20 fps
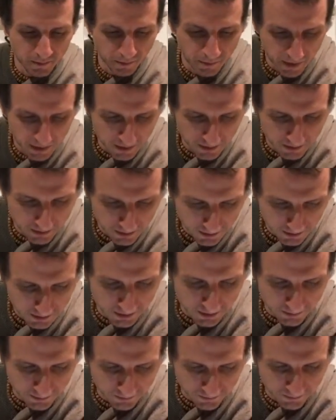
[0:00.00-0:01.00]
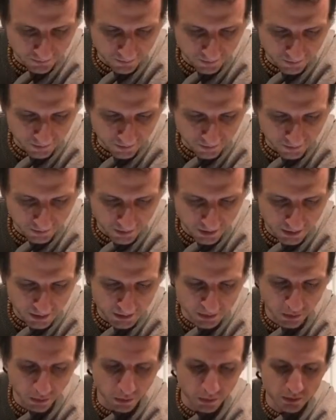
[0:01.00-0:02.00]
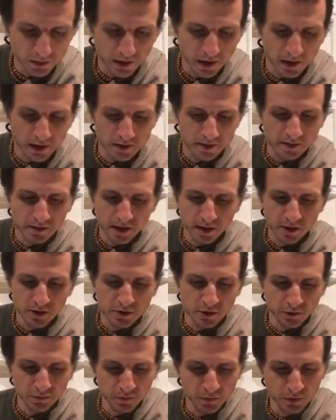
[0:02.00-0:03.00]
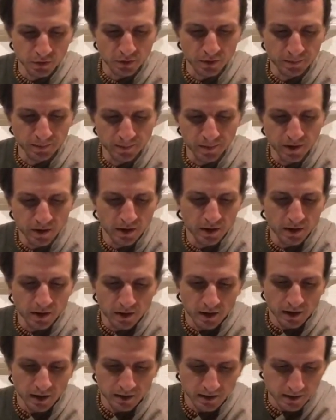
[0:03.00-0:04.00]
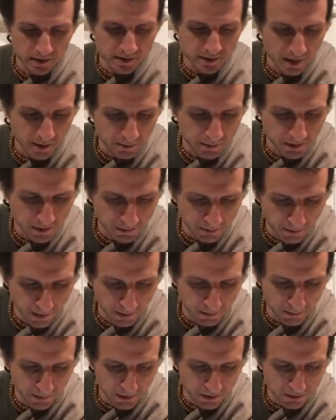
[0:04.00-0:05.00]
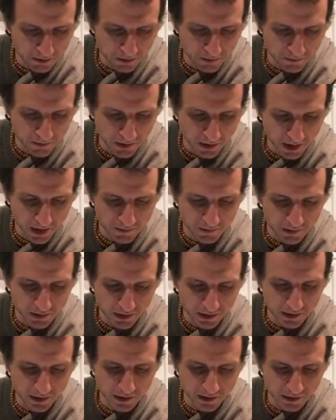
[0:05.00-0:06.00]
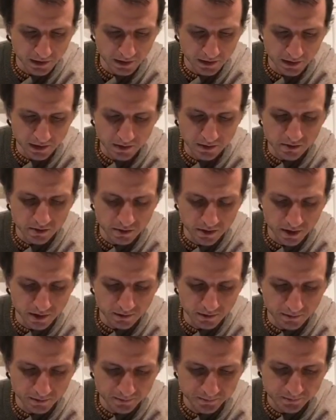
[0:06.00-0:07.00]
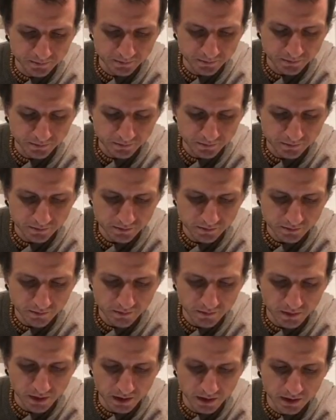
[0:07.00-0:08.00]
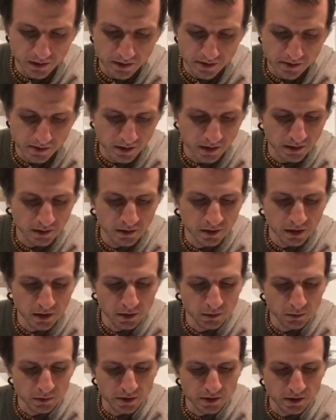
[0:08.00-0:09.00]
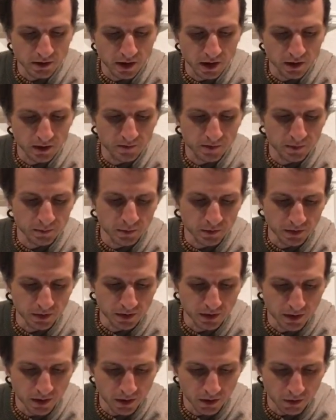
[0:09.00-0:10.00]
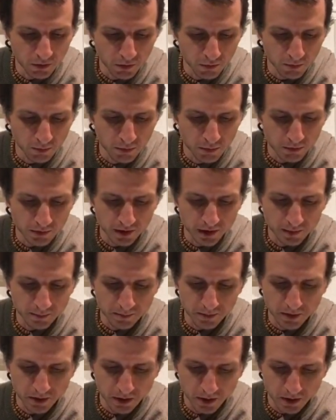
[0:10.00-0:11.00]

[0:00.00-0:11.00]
Medatiti, an old sage of yore, an assembly member of the heavenly king Indradev. His son was Kanva Muni, who brought up